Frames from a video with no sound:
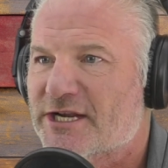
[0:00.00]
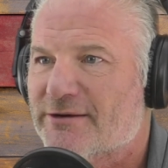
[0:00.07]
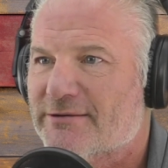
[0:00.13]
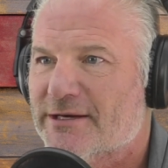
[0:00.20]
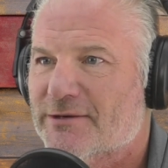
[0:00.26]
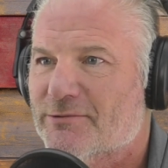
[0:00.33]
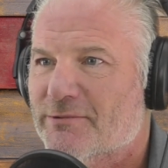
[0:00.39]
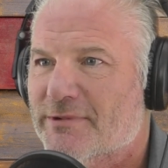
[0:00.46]

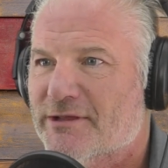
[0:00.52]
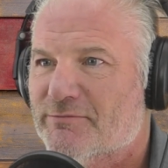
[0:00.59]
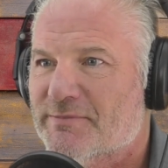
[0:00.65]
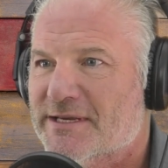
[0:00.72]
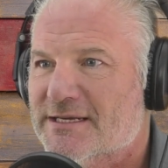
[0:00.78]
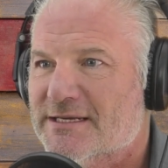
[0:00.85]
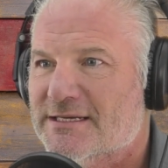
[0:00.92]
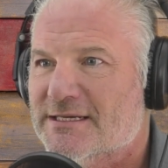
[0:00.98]
it with,
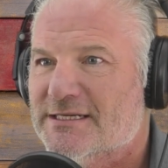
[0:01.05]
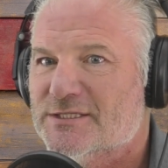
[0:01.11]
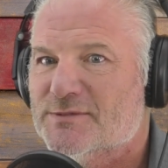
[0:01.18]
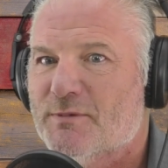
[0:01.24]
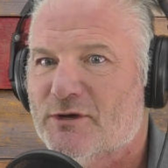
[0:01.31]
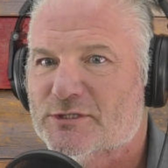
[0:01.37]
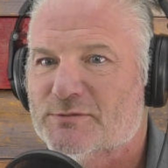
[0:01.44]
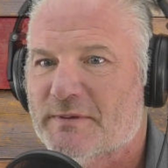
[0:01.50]
because
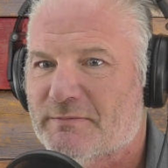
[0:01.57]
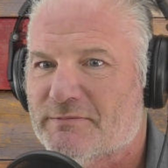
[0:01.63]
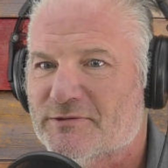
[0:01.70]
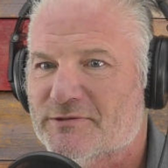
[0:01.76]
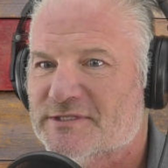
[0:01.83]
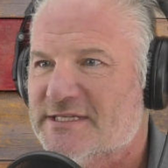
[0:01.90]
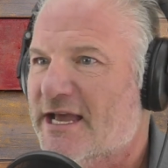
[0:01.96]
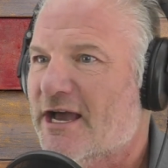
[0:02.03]
most people
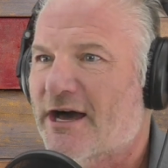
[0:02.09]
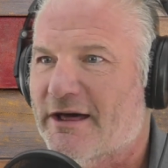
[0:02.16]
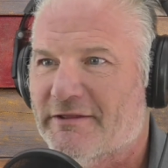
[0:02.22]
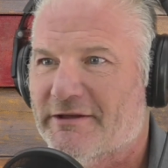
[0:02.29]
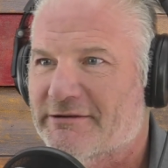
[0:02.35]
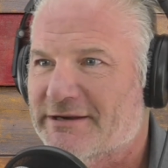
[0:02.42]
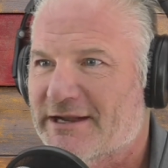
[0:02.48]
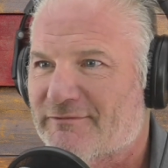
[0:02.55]
say, oh,
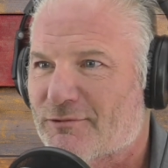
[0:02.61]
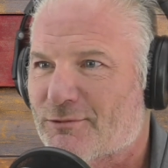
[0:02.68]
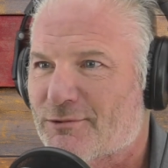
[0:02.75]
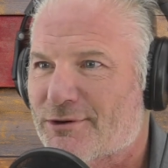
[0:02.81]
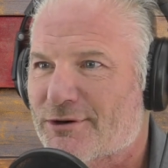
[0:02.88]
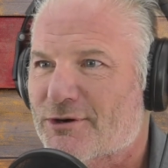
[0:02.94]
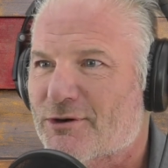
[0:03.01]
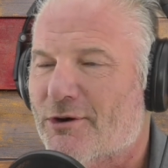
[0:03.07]
that'll never
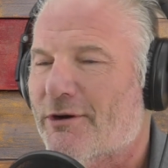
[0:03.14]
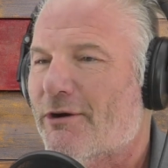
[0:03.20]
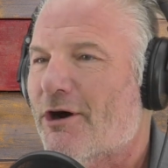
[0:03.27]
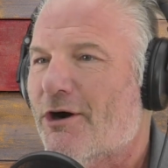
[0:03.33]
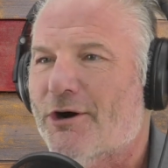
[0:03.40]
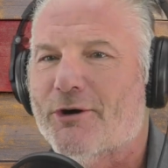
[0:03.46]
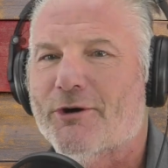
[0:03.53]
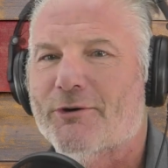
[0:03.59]
work, or,
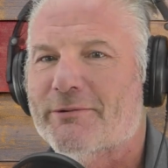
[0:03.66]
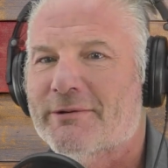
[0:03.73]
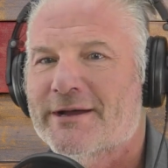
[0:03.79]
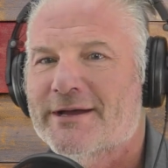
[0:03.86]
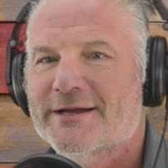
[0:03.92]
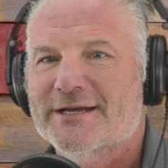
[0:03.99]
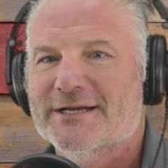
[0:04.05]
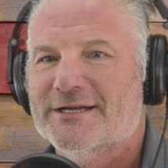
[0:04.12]
oh,
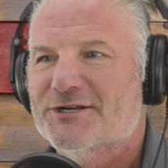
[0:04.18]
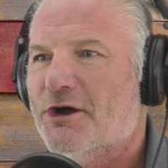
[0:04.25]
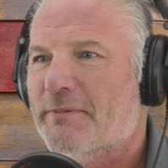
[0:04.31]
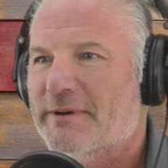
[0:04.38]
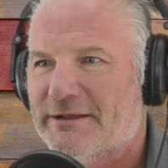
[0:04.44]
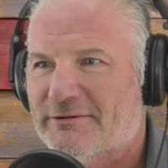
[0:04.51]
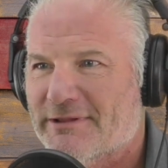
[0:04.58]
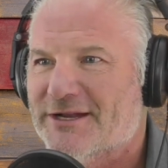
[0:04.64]

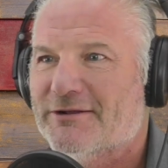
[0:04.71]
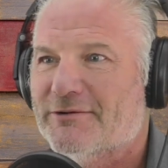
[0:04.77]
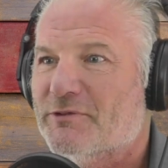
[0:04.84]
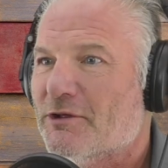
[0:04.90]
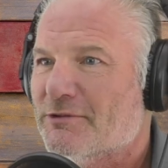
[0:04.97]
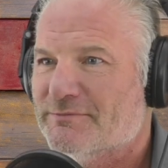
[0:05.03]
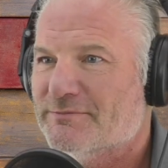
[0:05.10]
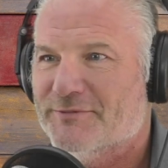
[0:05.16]
nobody will ever,
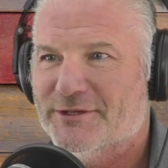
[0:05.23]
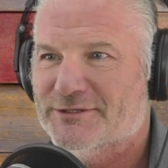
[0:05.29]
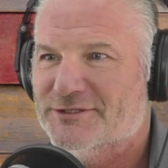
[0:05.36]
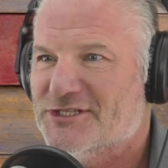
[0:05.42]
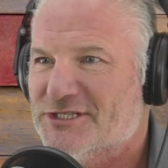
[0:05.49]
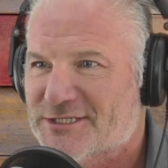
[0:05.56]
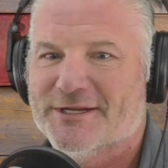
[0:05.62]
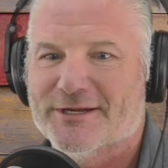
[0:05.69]
they'll
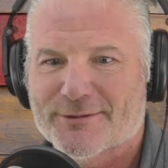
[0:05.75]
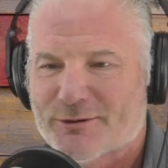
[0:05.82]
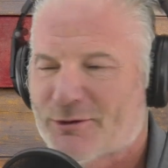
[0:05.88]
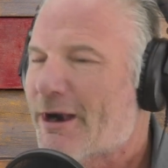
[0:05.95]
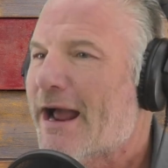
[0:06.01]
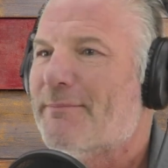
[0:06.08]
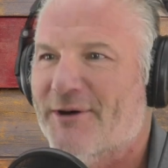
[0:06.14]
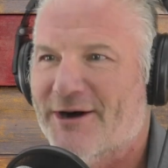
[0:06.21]
just
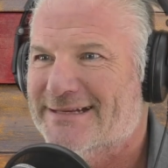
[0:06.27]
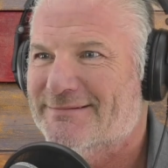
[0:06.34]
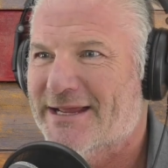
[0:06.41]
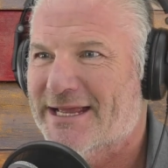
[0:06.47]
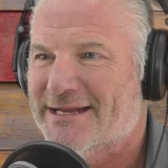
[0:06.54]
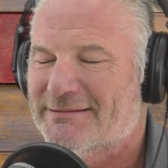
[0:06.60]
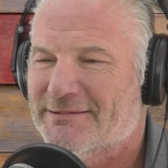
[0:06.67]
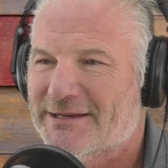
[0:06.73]
crap on it.
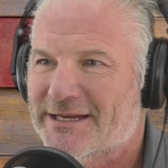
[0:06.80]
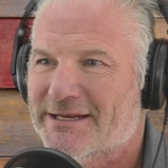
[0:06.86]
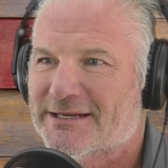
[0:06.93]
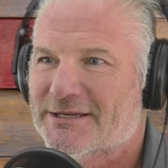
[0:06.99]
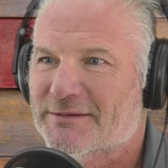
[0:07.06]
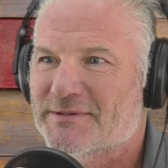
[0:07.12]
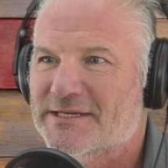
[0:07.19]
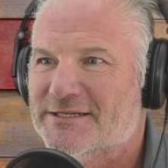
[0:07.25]
And it
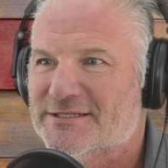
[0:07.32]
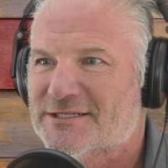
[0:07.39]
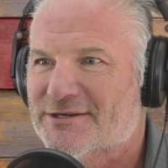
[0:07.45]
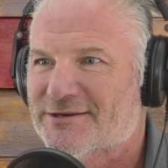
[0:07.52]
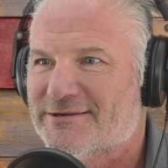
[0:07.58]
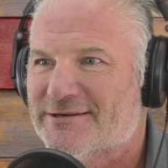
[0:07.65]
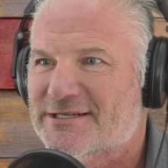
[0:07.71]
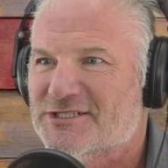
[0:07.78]
could be
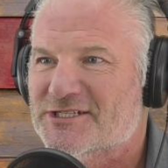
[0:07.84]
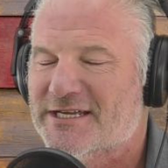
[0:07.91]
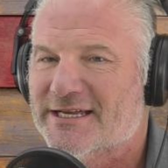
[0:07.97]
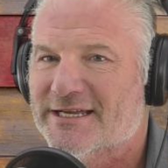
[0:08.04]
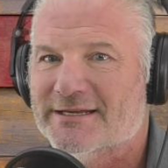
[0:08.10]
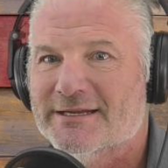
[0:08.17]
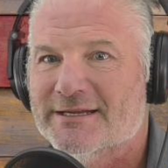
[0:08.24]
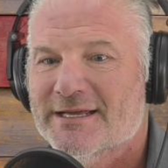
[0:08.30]
discouraging.
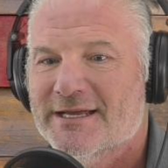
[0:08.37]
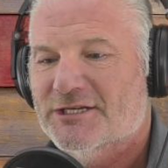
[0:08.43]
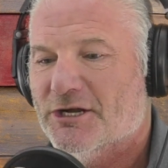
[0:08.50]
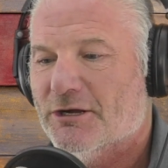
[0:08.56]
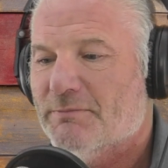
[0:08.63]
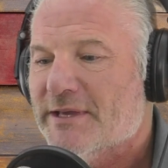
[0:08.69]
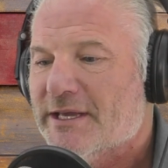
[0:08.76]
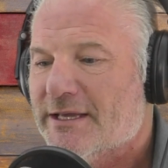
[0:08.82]
And
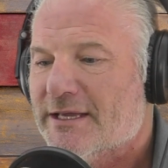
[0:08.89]
being